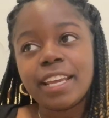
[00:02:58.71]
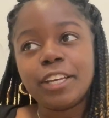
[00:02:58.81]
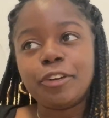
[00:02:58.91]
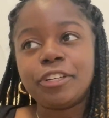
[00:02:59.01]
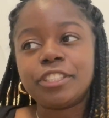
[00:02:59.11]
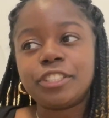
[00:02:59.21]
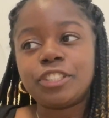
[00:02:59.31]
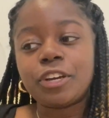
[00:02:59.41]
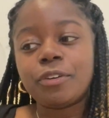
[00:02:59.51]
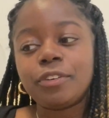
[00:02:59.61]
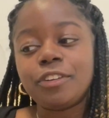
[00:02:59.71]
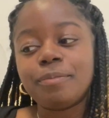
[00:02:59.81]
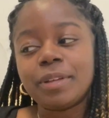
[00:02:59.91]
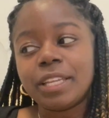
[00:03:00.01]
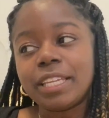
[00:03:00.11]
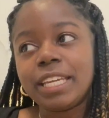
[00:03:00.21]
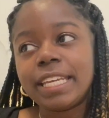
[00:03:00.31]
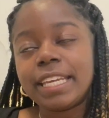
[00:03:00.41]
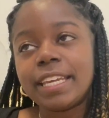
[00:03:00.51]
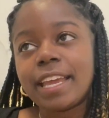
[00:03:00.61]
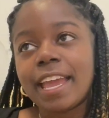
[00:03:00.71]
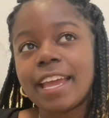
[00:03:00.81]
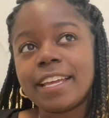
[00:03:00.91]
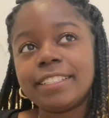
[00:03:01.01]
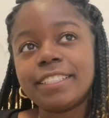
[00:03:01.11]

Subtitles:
in order to show humility and